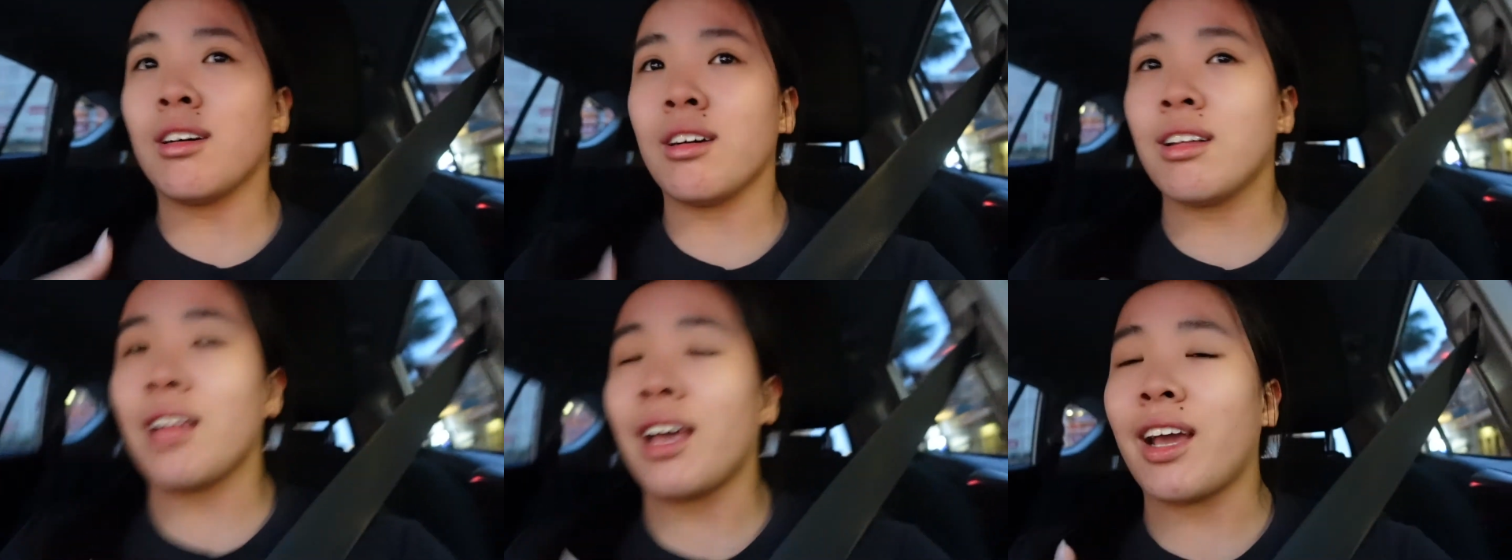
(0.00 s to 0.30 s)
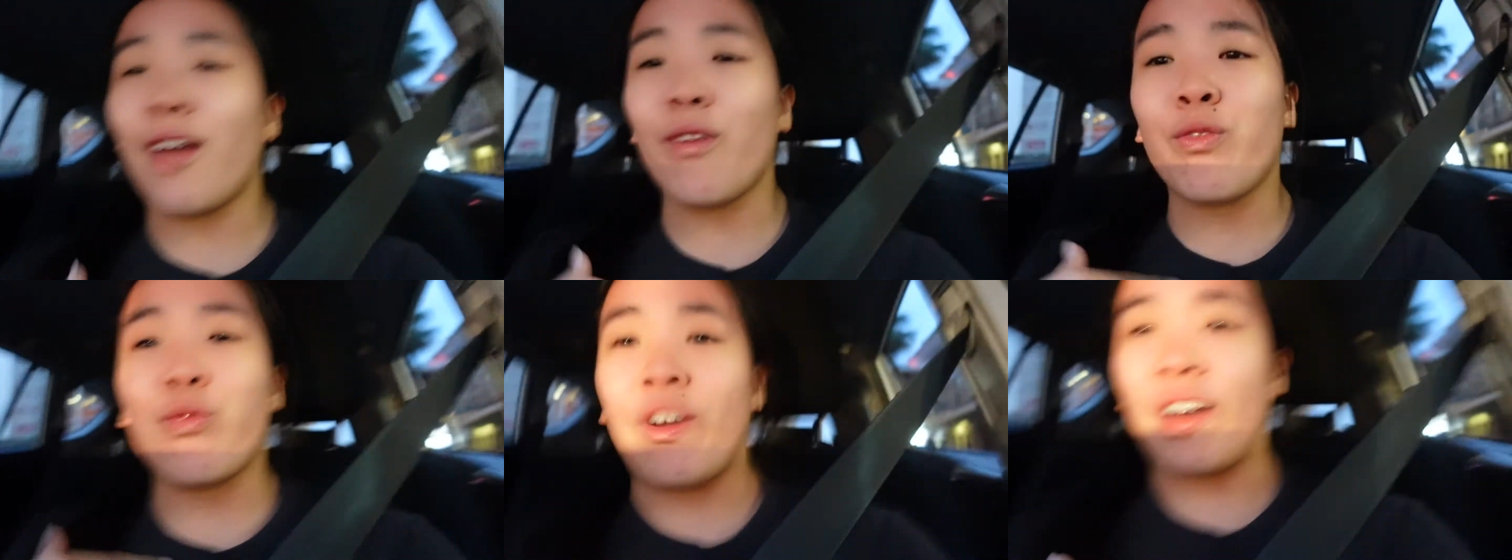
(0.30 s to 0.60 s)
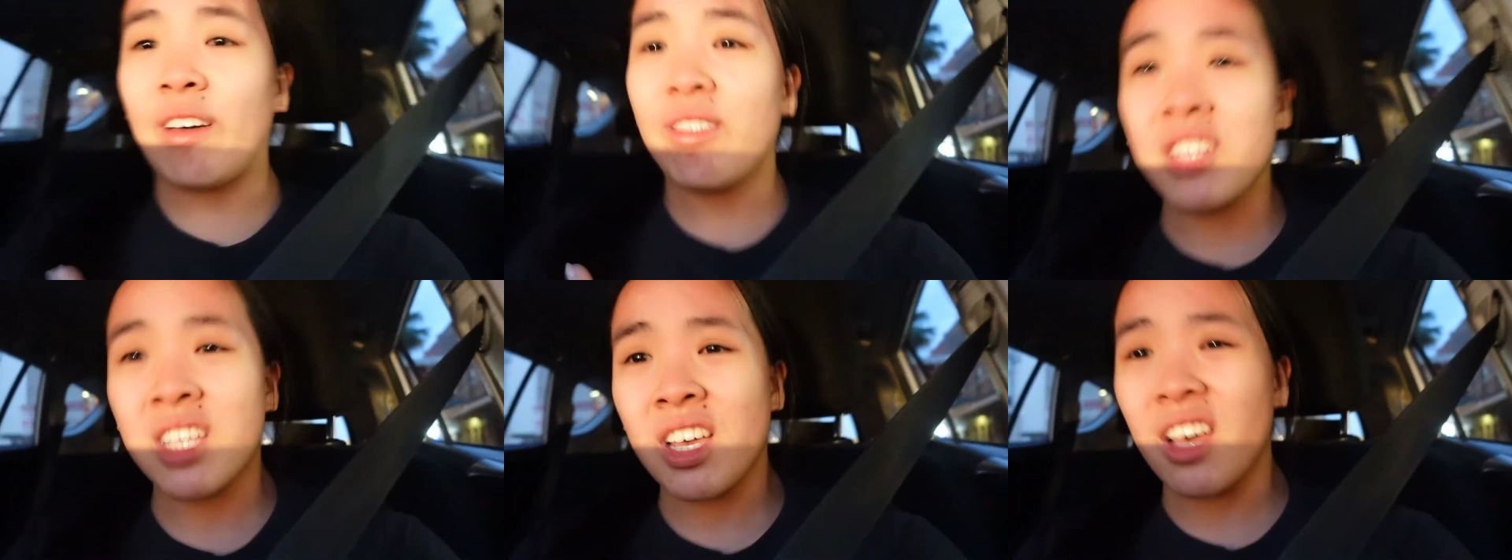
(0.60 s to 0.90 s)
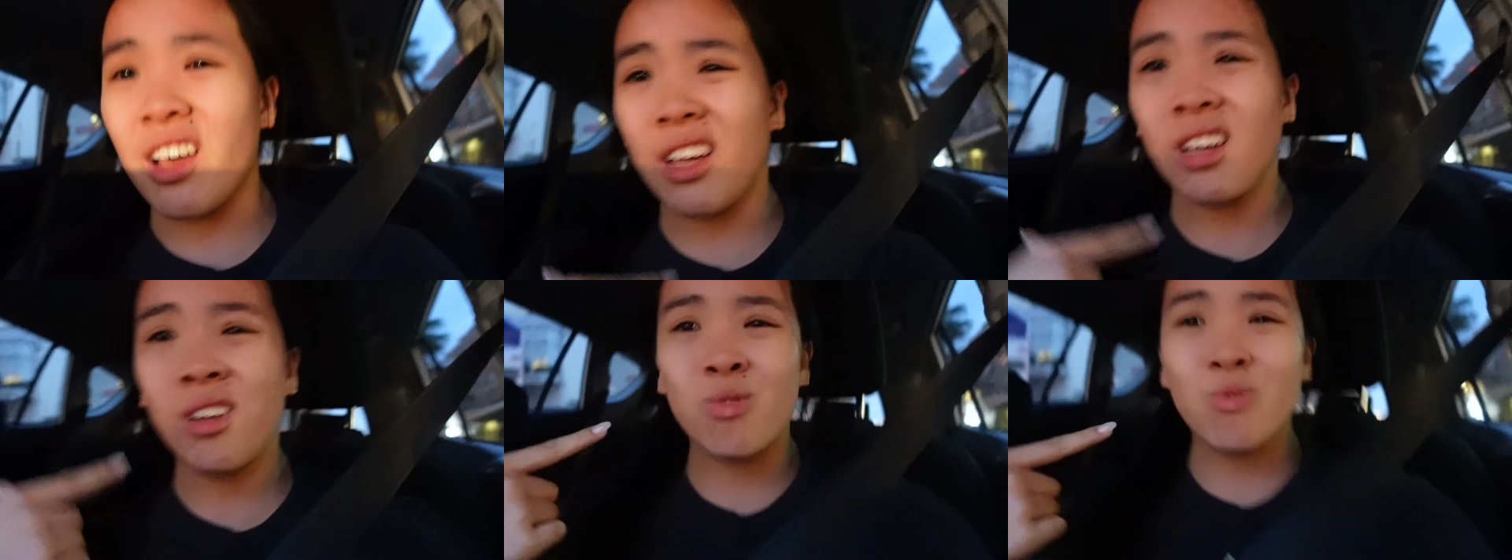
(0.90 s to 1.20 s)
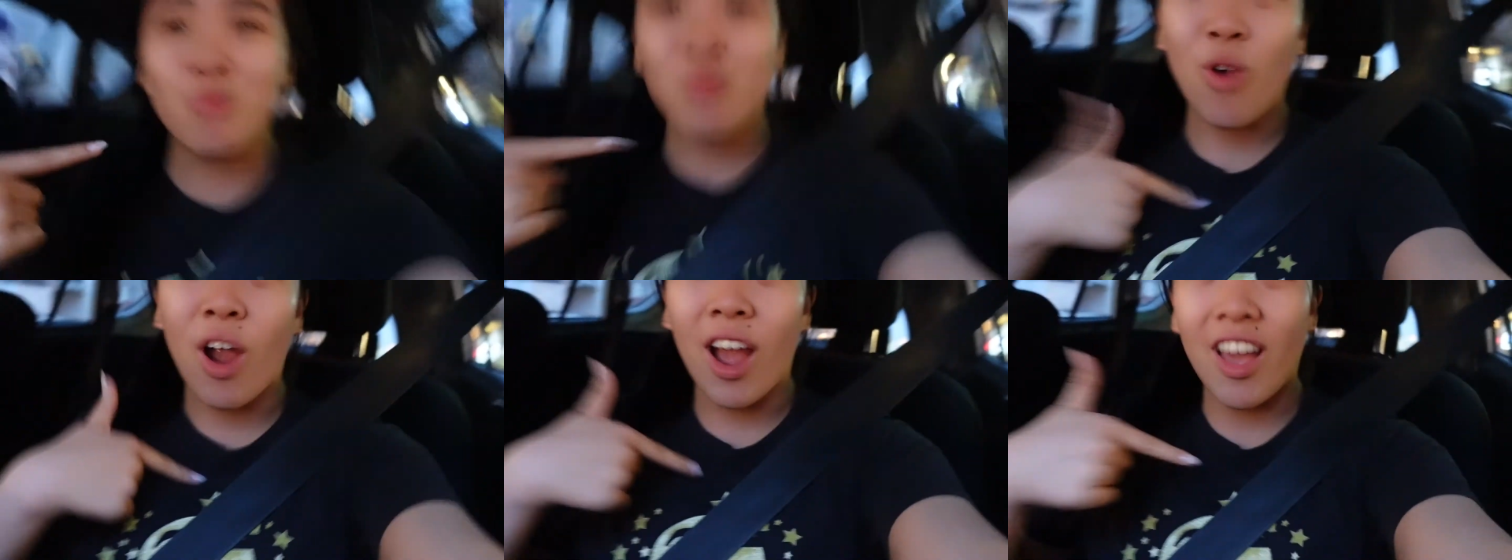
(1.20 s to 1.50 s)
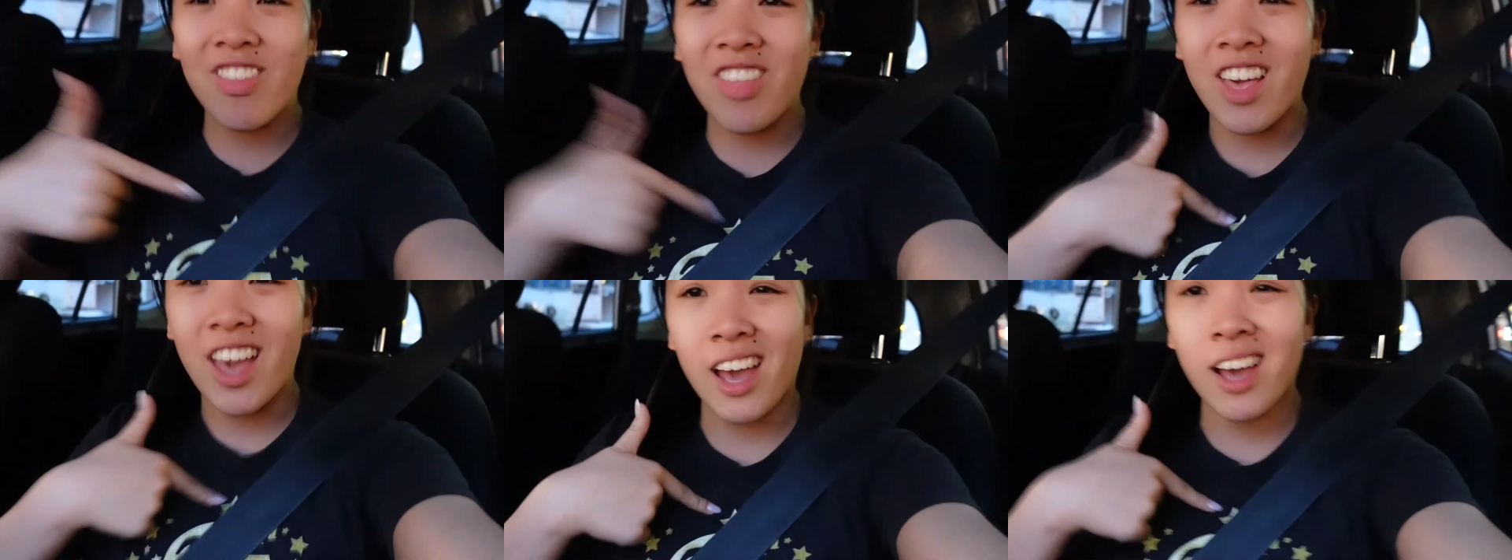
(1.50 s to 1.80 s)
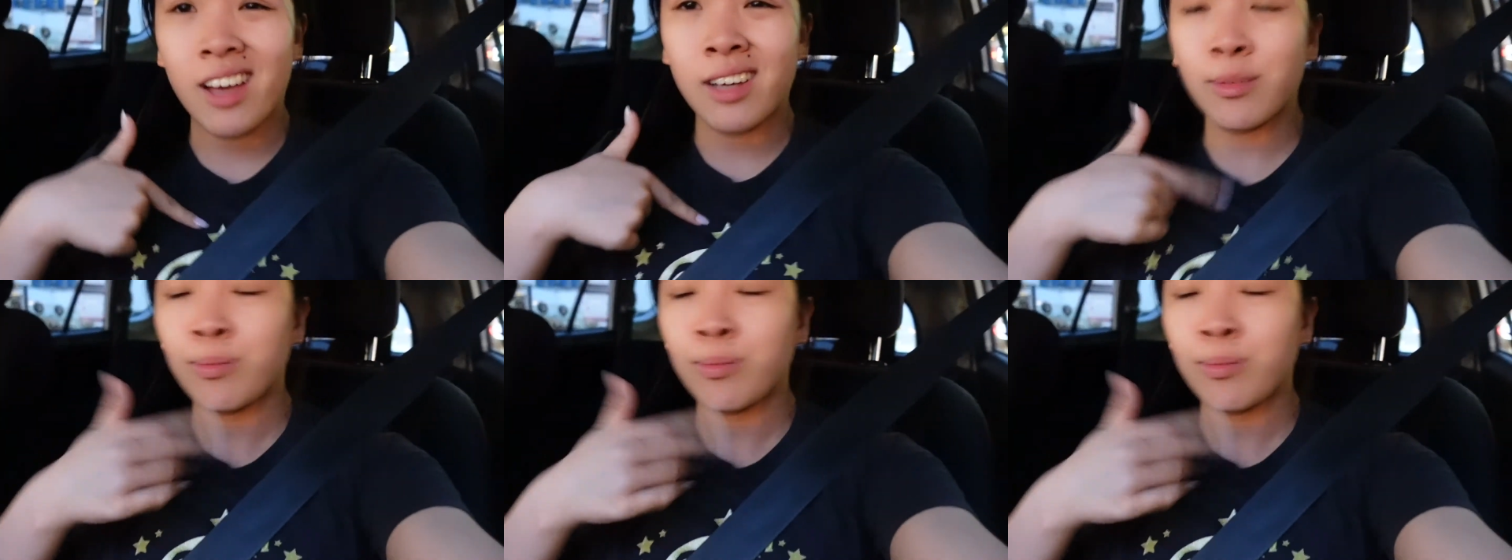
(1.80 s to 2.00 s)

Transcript: I felt it right there.